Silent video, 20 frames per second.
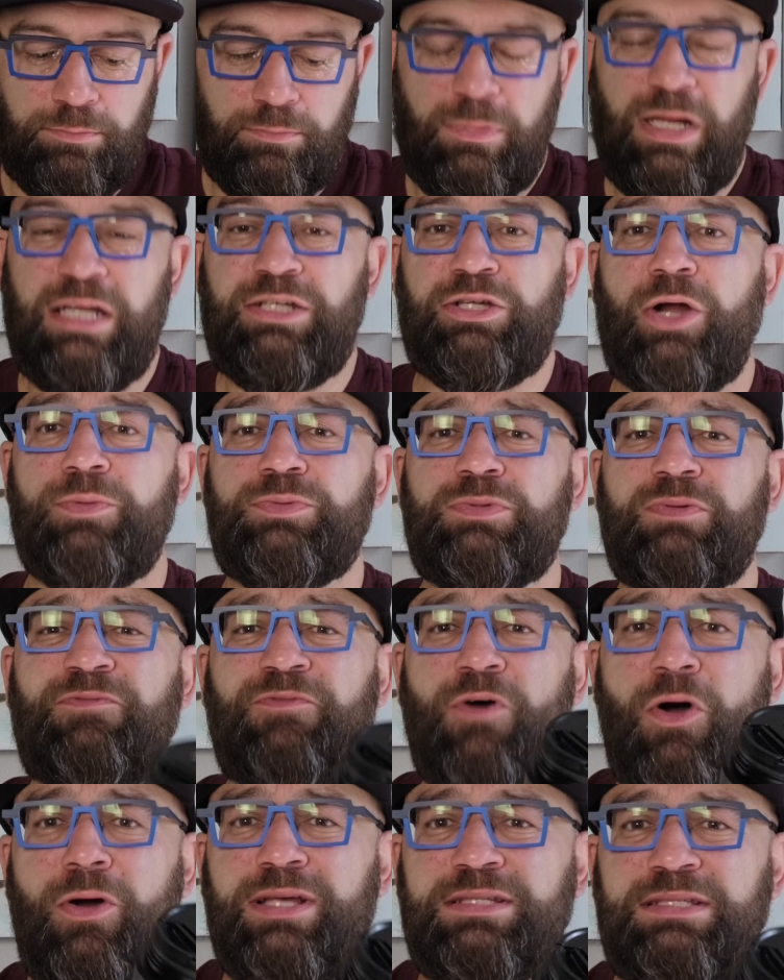In terms of
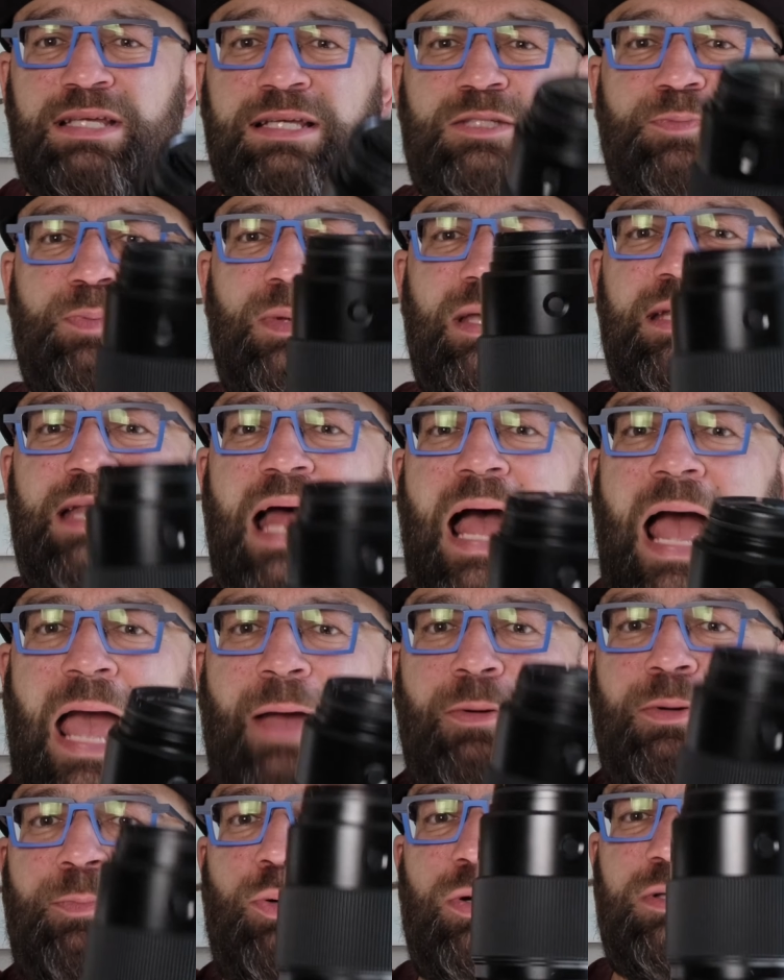focusing speed, I
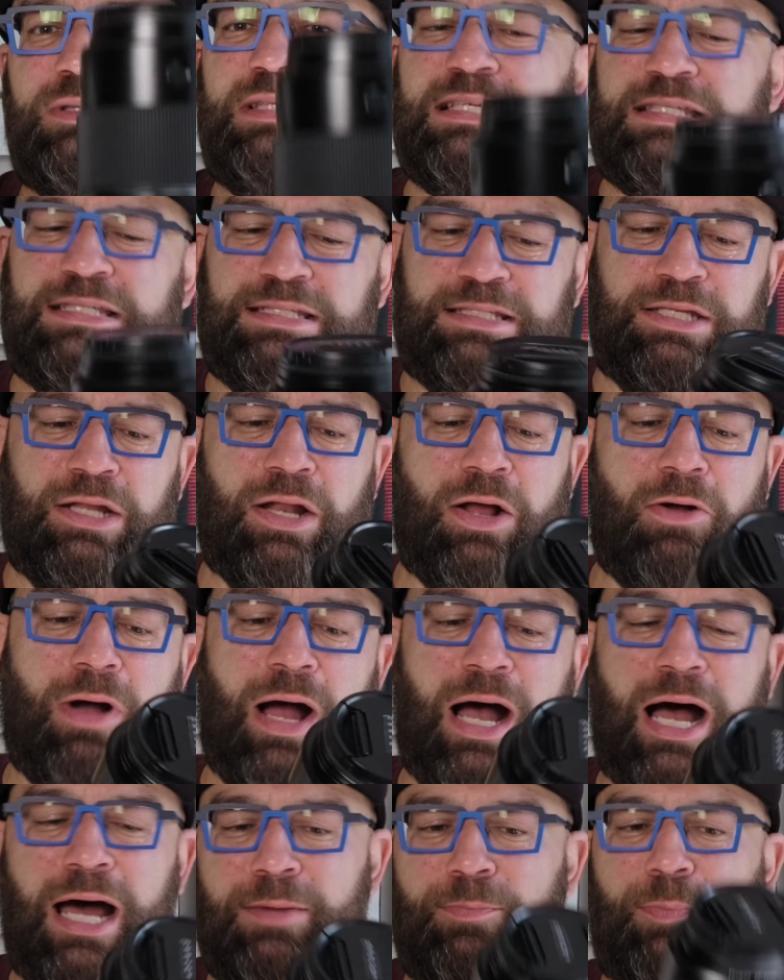would put this,
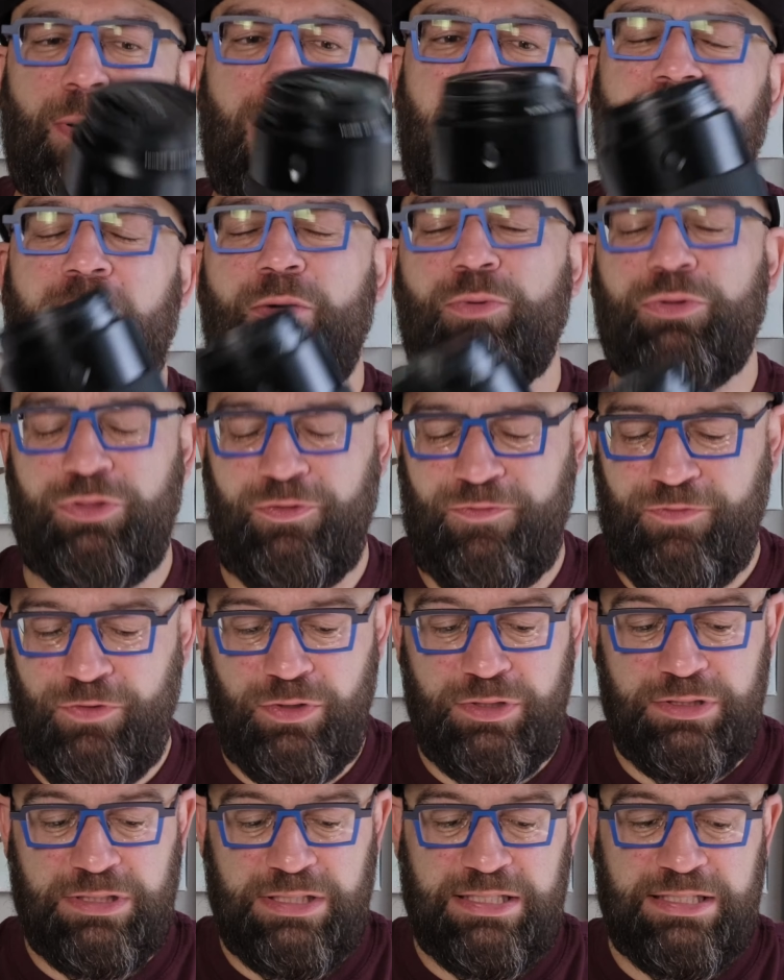on par with the
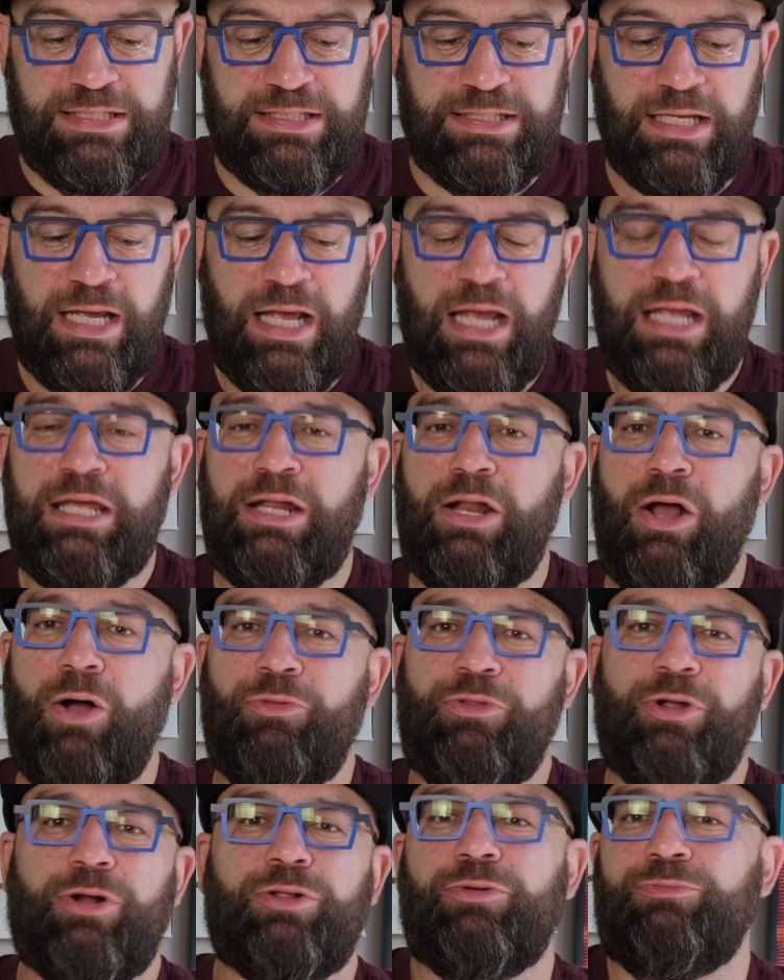Fujis.
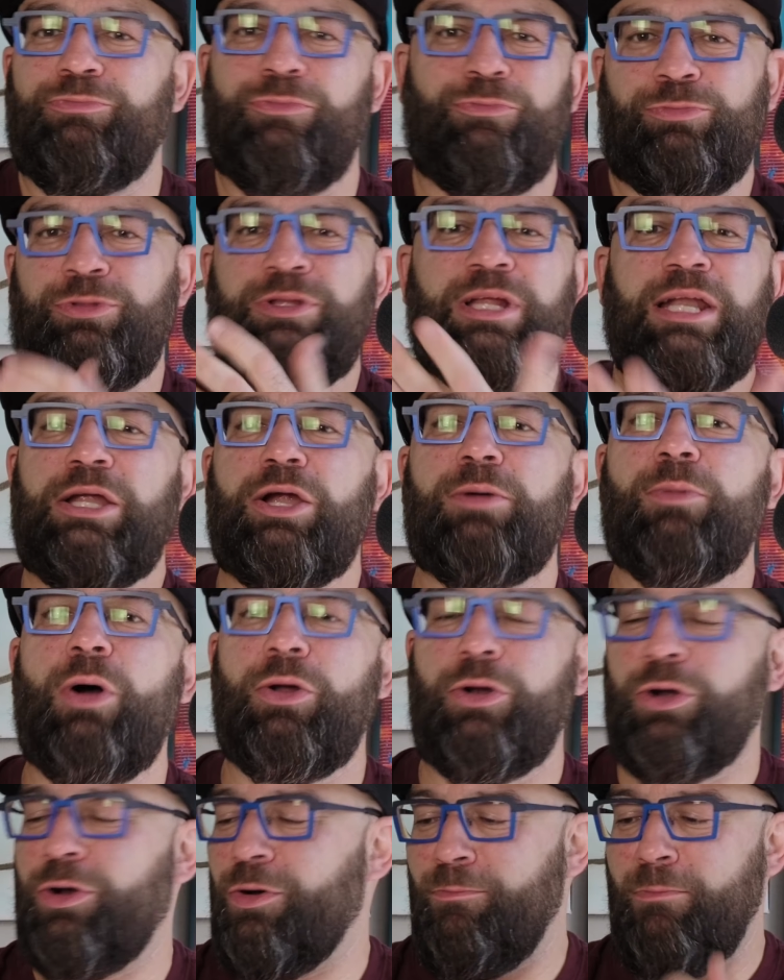They're linear
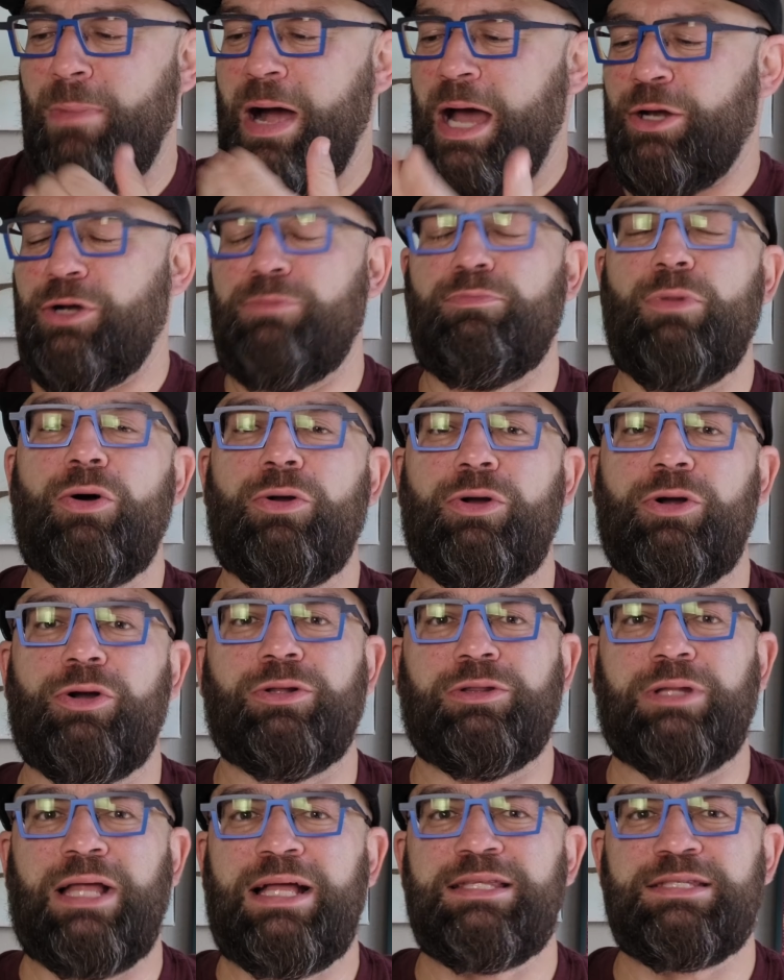motor, modern motor
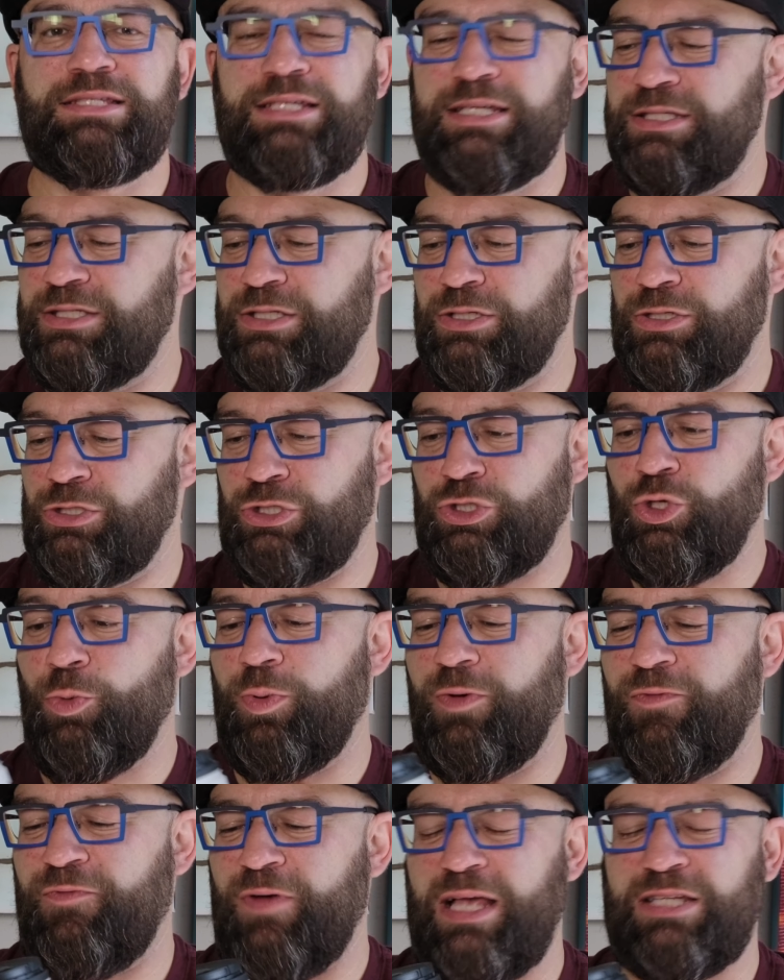lenses,
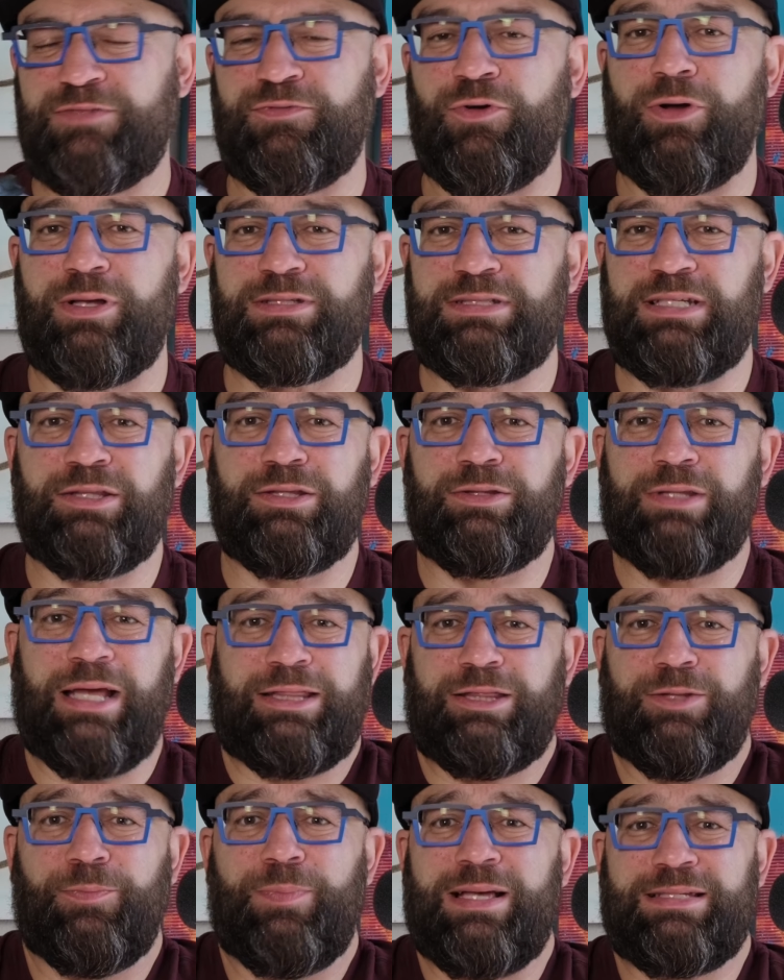super fast focusing,
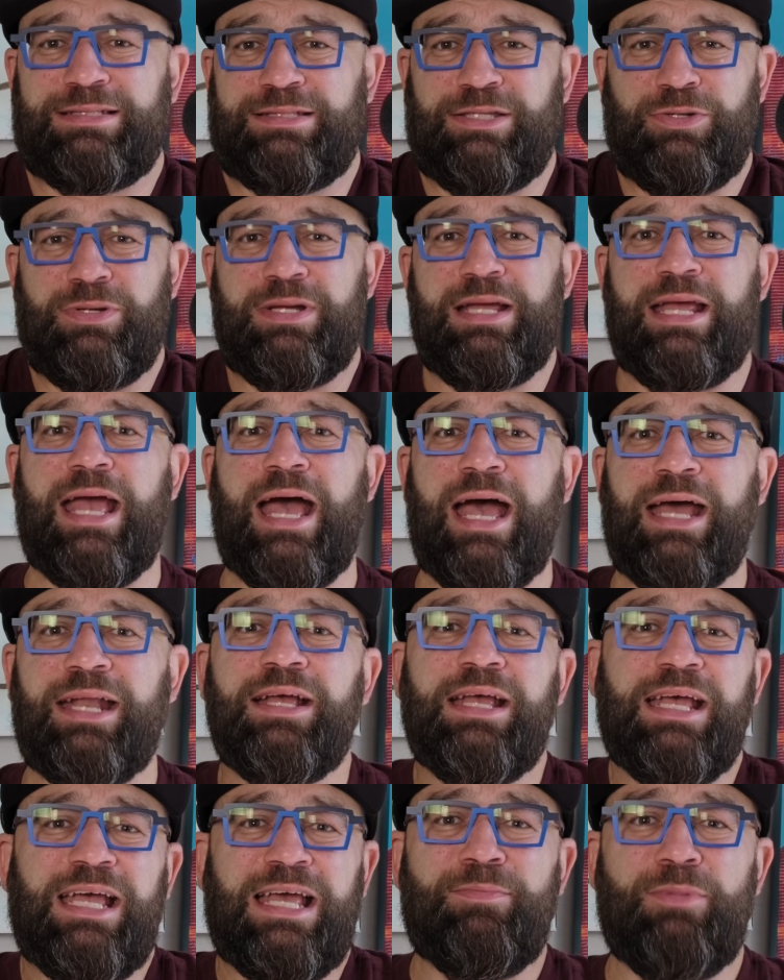the best that you can get
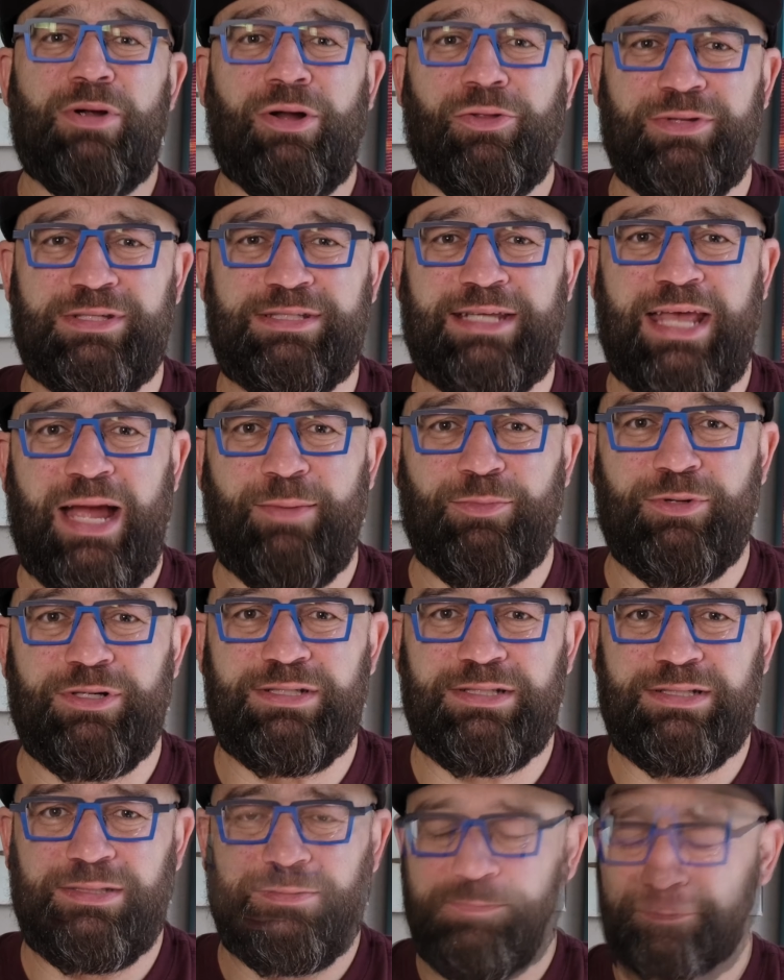in mirrorless
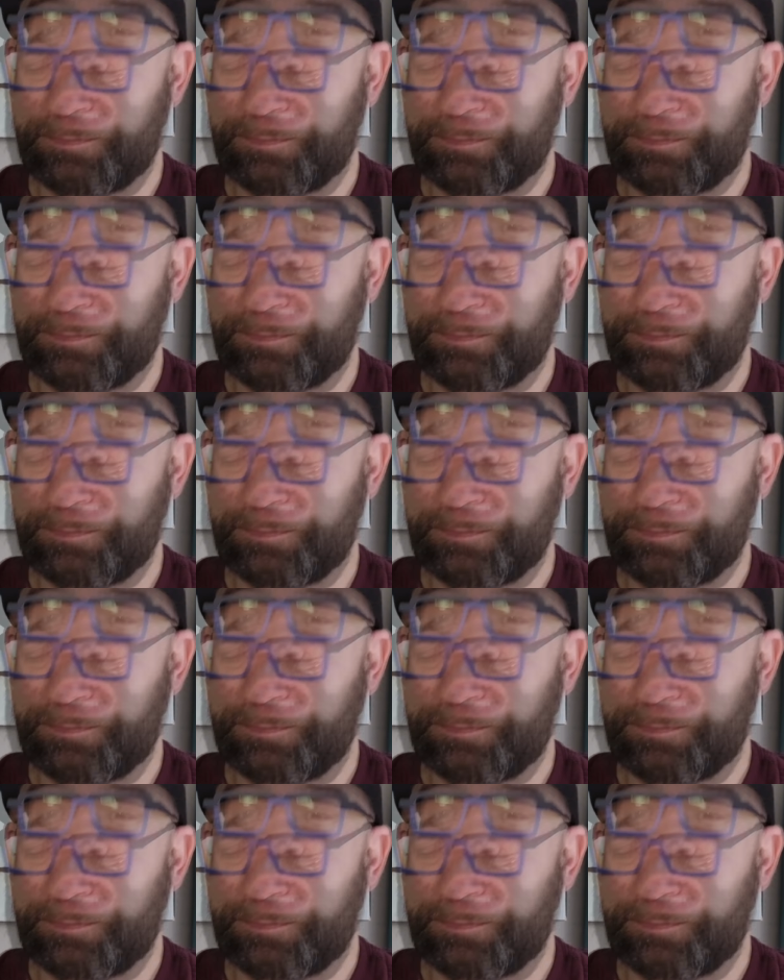cameras.